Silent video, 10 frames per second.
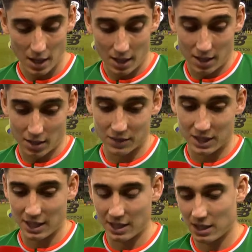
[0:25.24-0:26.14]

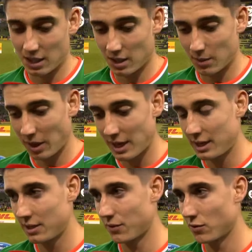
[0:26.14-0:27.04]
Obviously, playing in a
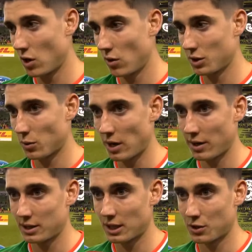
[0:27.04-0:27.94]
different role as well
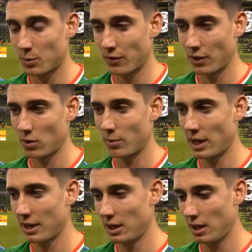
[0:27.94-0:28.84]
in central midfield, but I
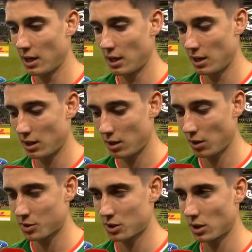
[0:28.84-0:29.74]
had the
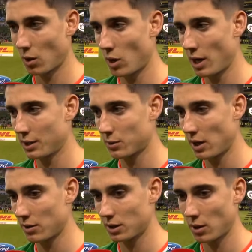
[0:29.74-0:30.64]
option to go wide as
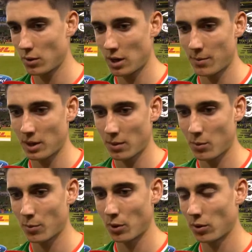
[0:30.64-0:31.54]
well. So,
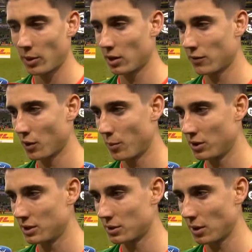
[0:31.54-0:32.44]
more importantly, we got the 3
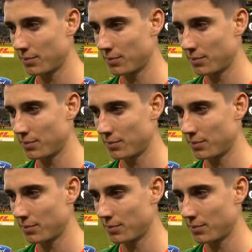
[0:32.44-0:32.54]
points as well.